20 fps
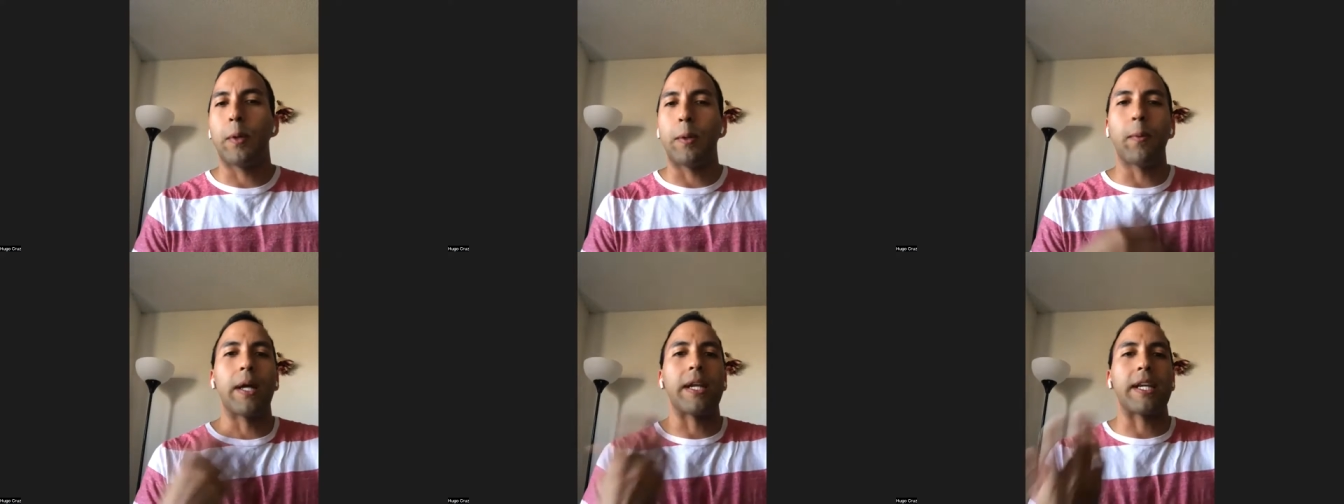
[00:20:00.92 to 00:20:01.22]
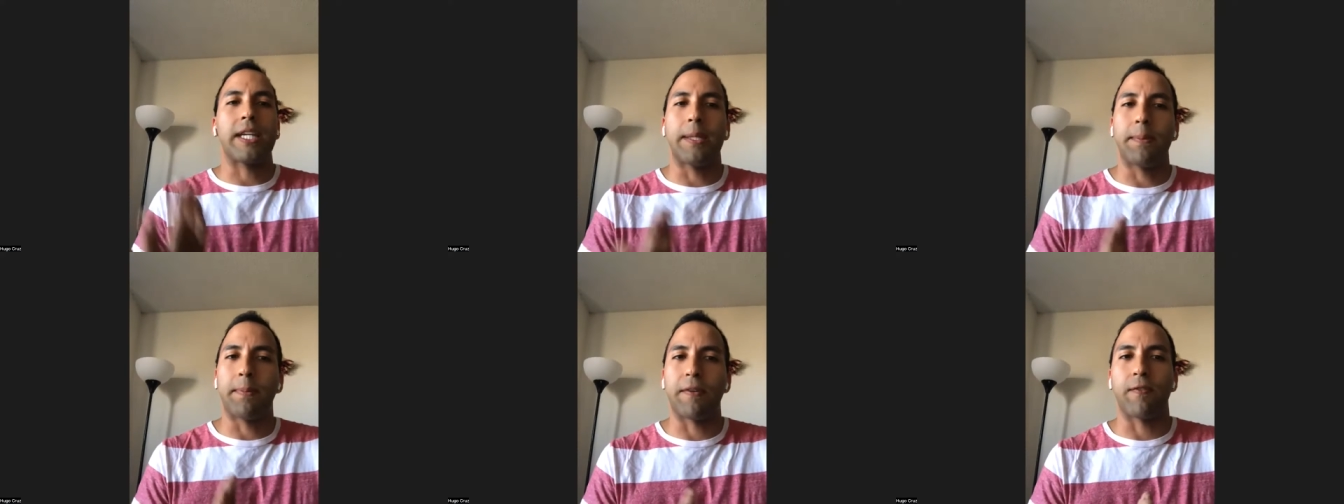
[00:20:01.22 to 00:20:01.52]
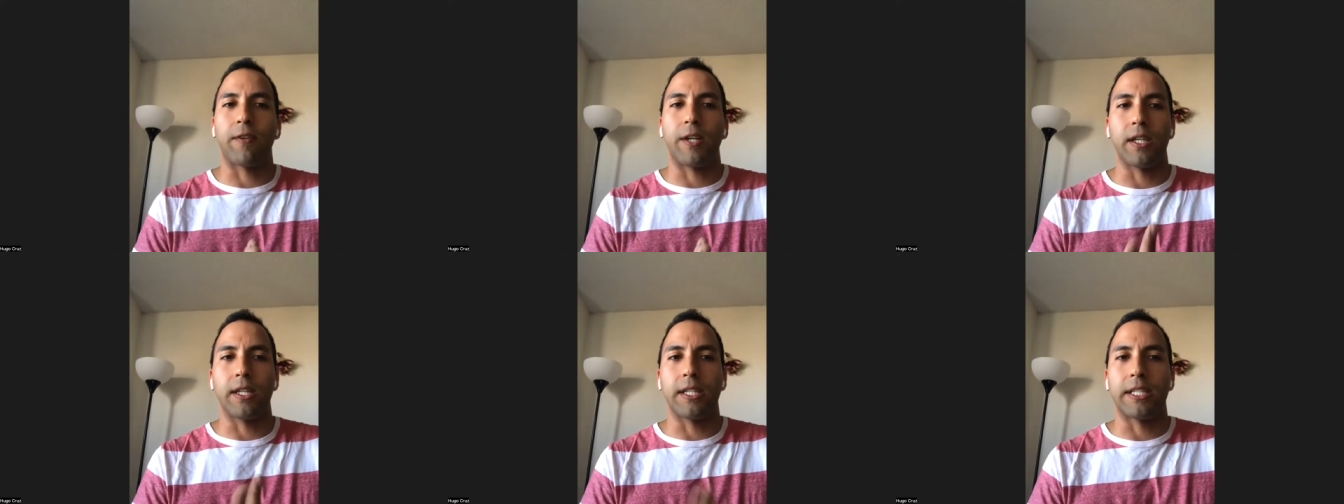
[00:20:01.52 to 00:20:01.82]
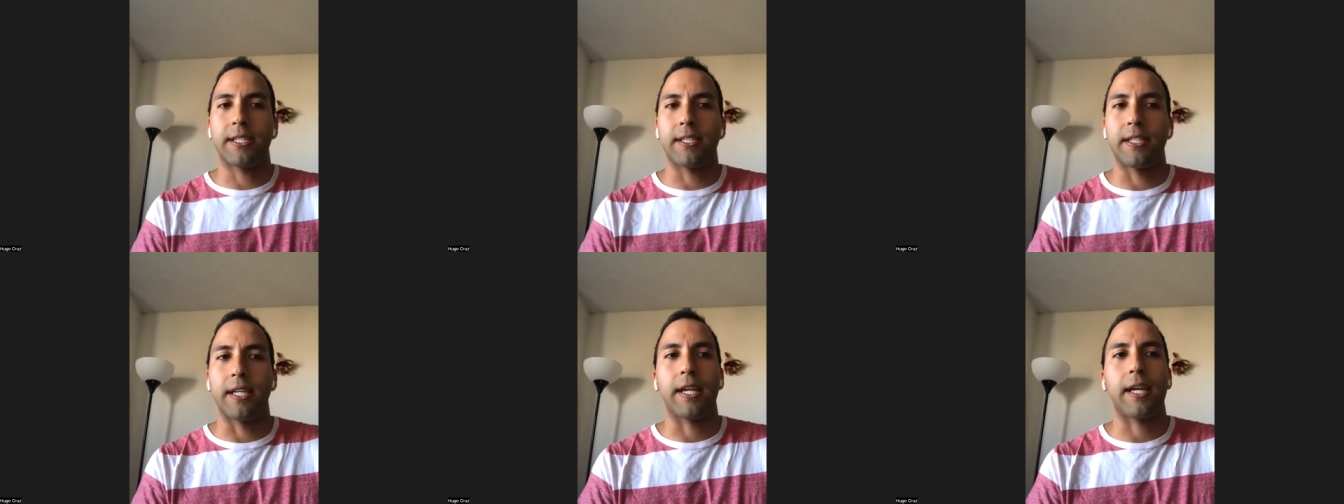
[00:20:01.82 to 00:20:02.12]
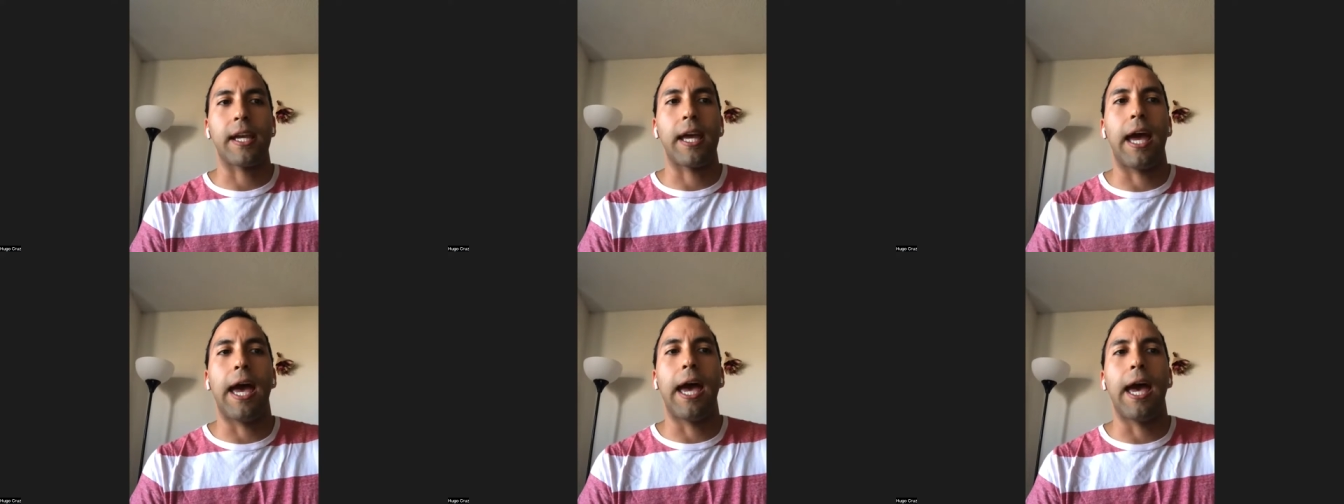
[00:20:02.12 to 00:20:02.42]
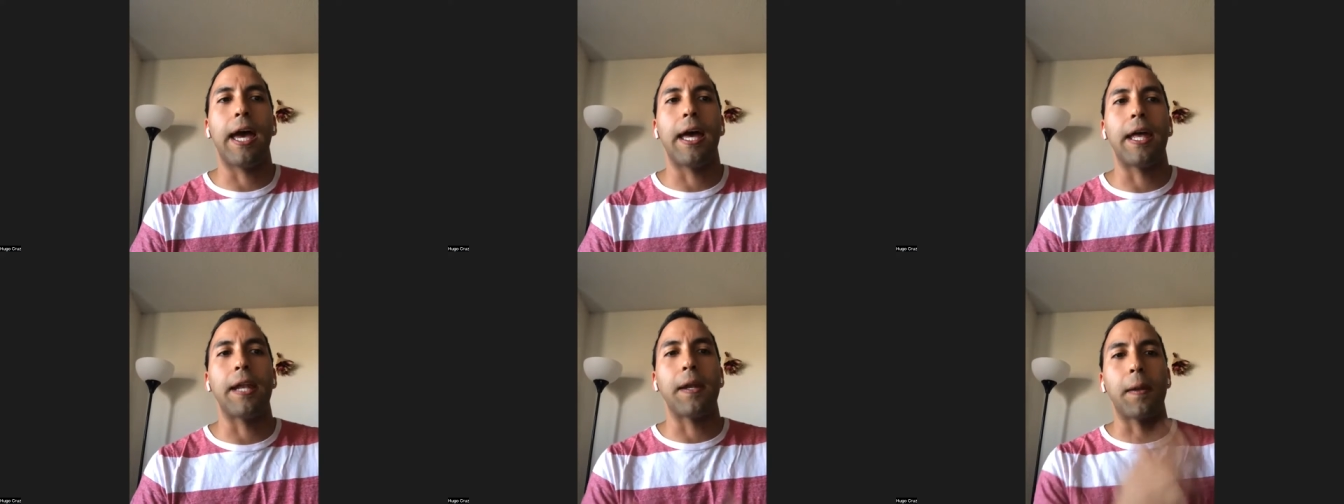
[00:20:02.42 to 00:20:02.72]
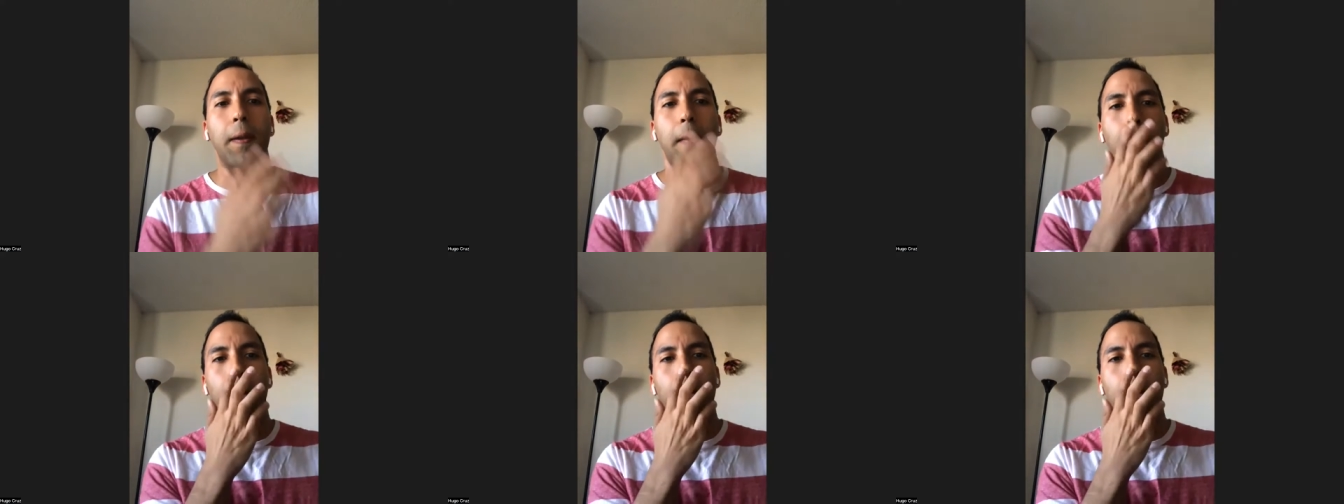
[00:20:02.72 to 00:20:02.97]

We want to keep it realistic. And,